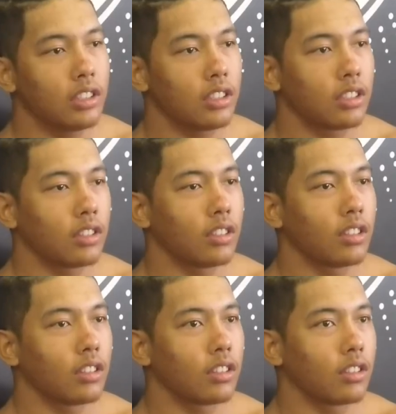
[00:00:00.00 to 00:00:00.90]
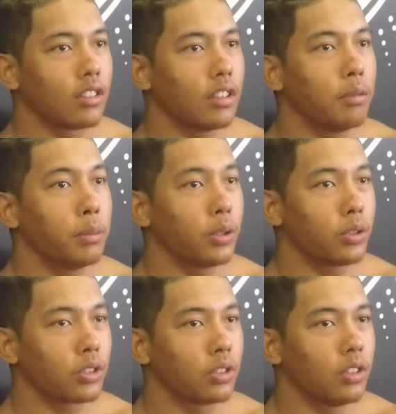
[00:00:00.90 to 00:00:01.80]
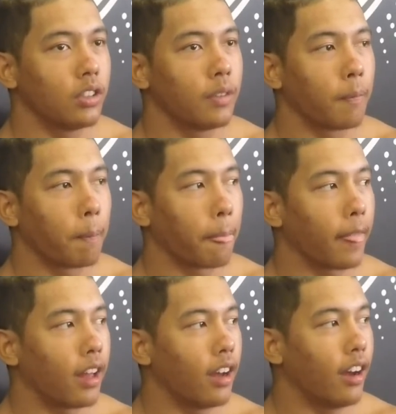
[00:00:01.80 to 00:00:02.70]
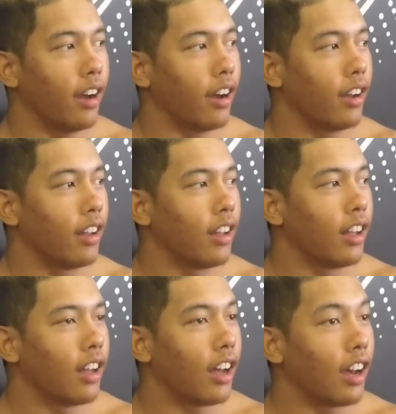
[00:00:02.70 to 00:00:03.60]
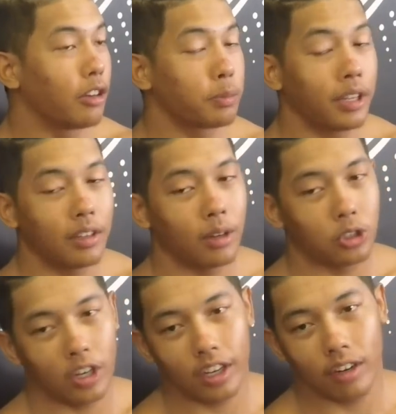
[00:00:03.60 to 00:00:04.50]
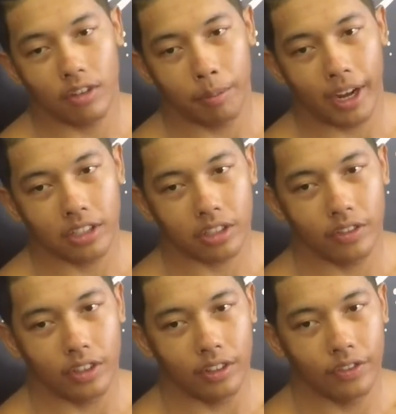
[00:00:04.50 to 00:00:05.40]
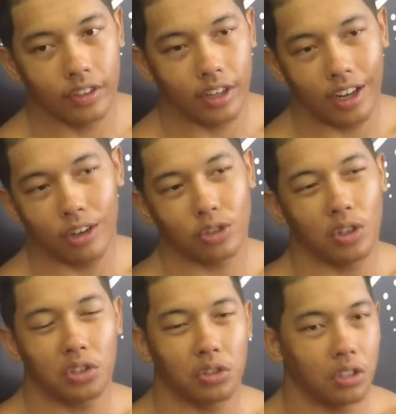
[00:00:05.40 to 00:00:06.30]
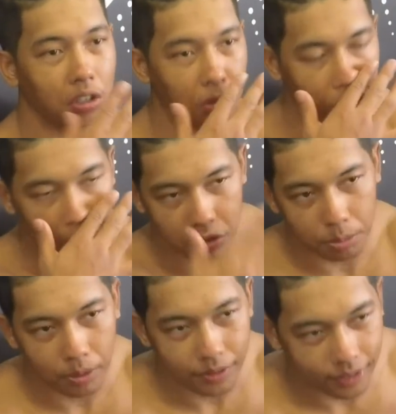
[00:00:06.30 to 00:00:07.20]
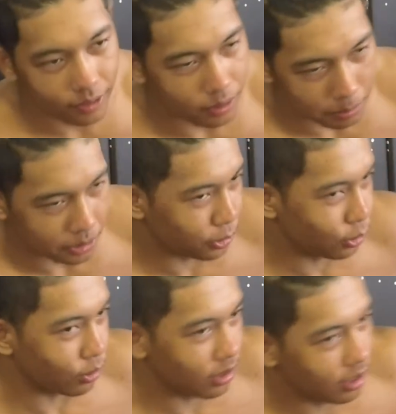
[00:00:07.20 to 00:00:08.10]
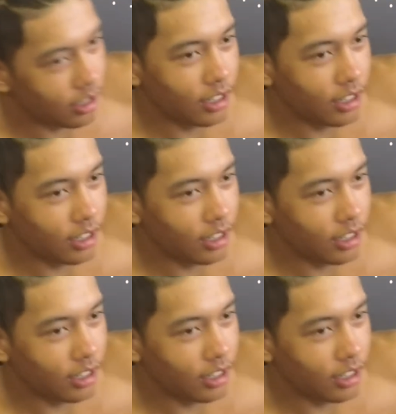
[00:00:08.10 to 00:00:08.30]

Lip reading: was in middle school, I was trying out for basketball, and I was going through a little growth spurt, even though I'm still short.